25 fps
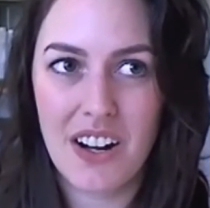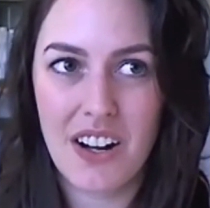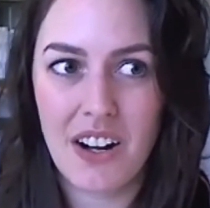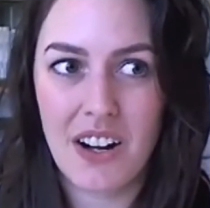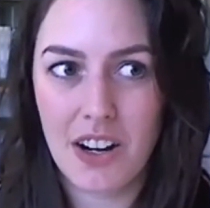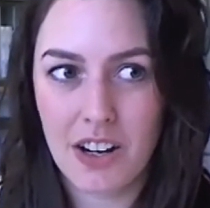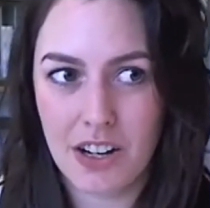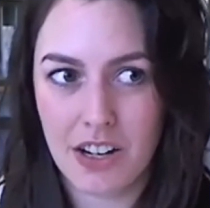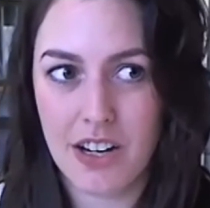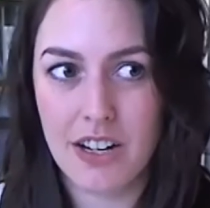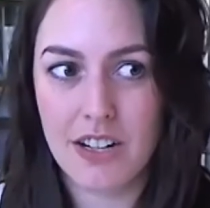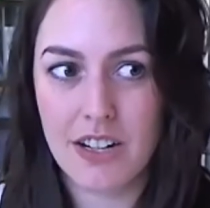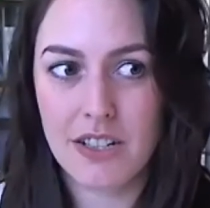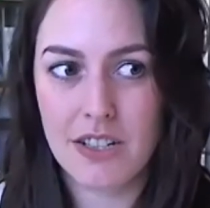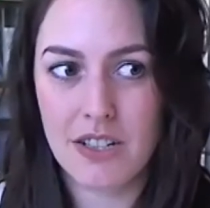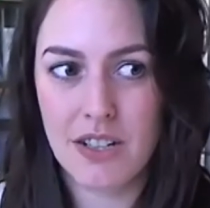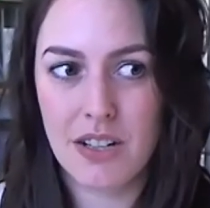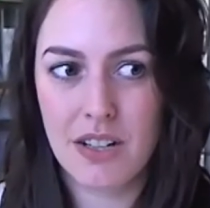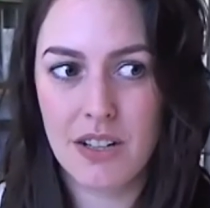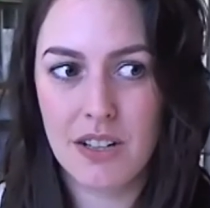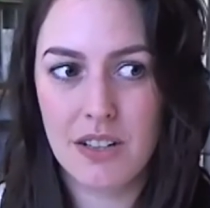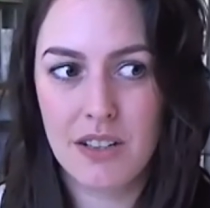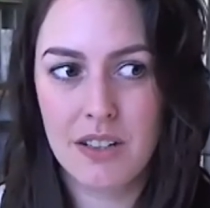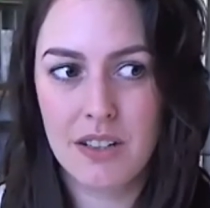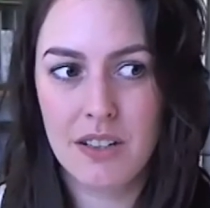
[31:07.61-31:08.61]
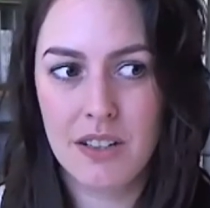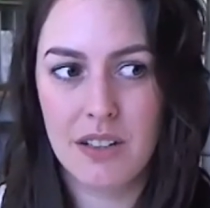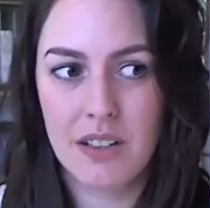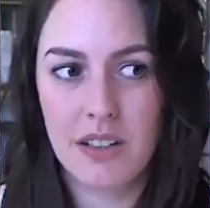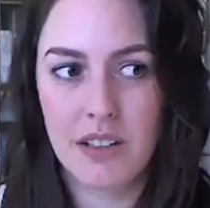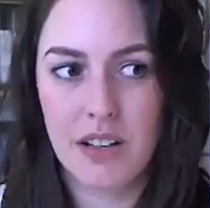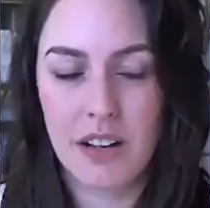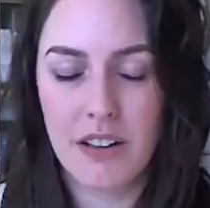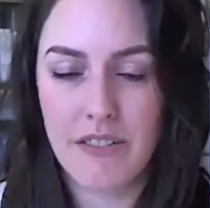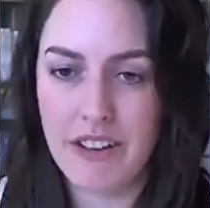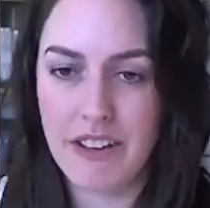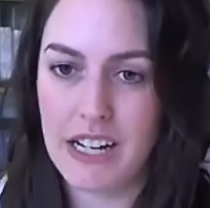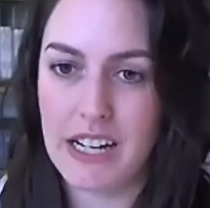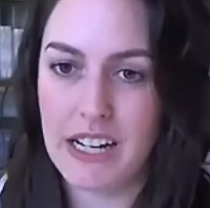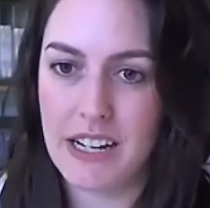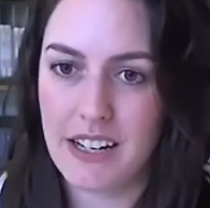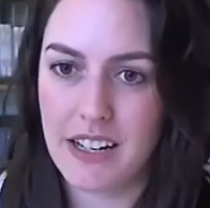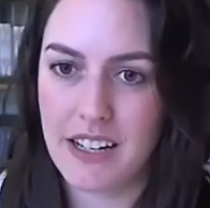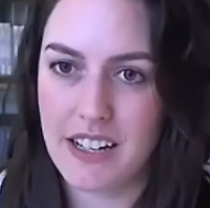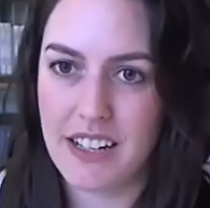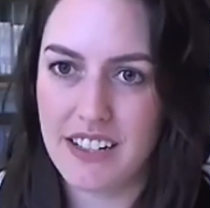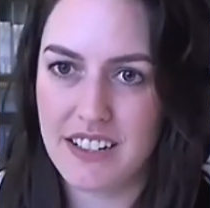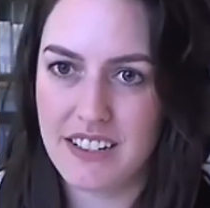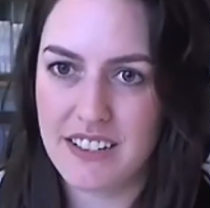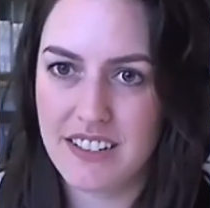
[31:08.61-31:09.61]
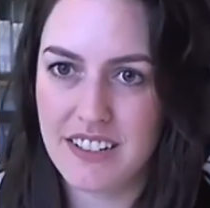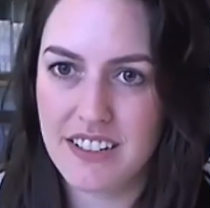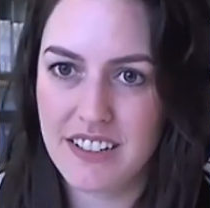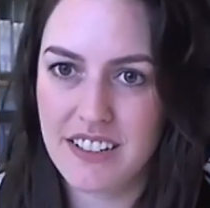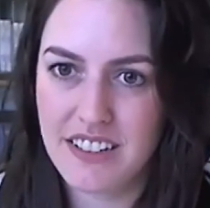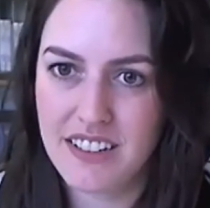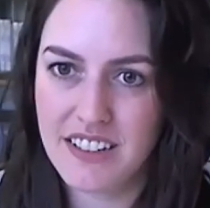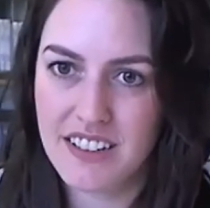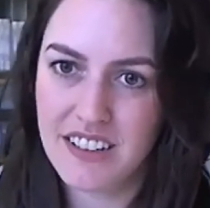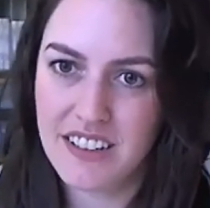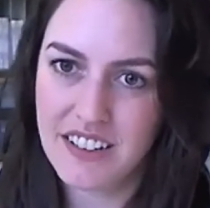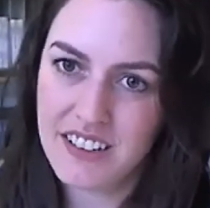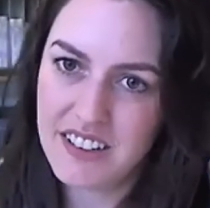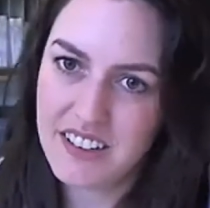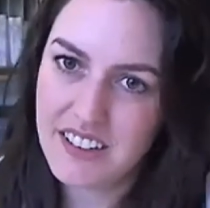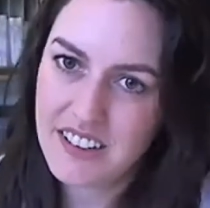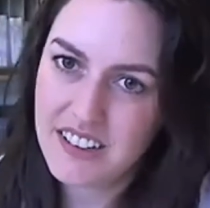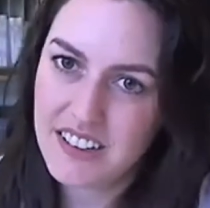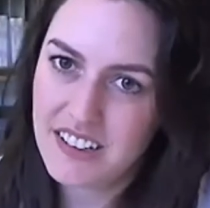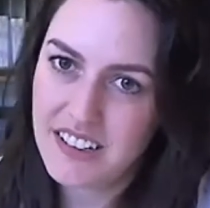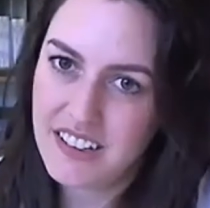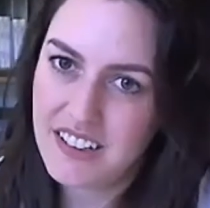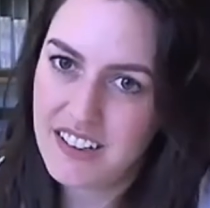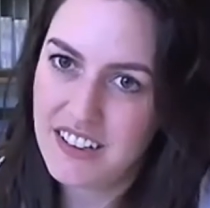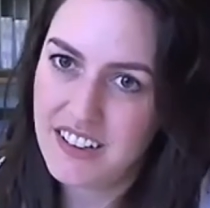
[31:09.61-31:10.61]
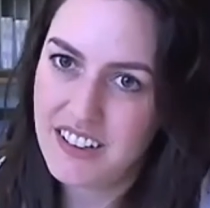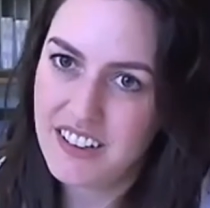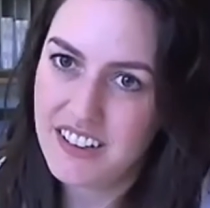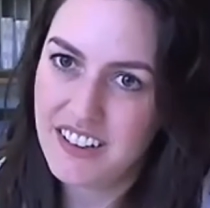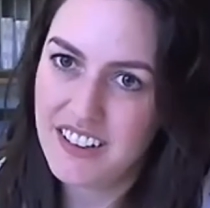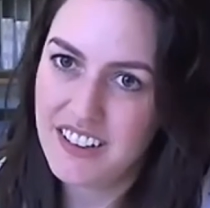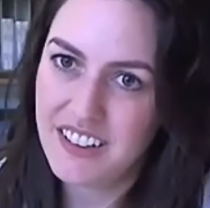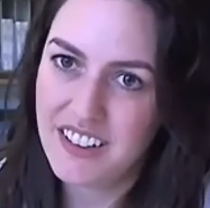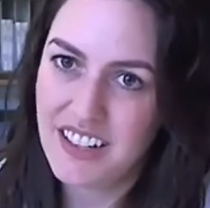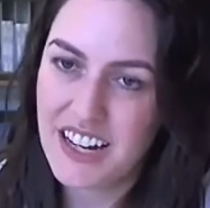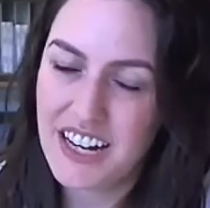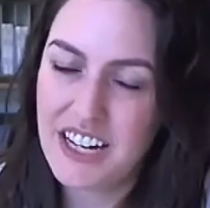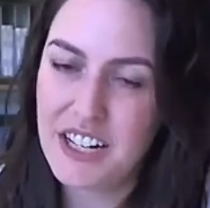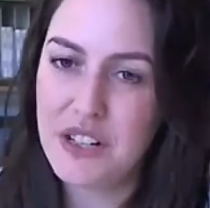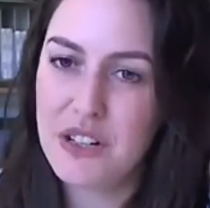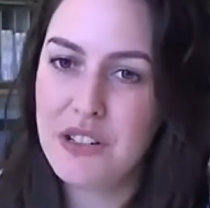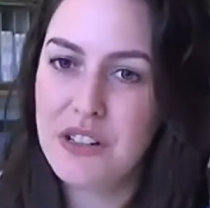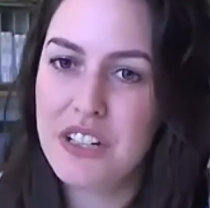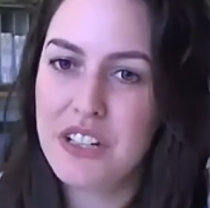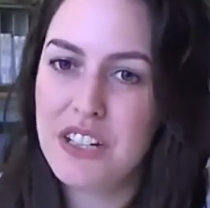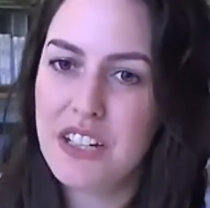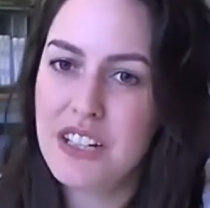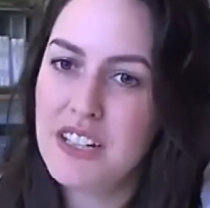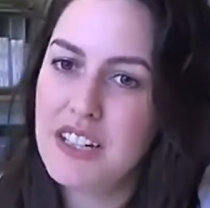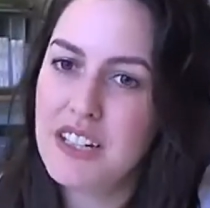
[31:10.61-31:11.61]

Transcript: art of any kind? I know that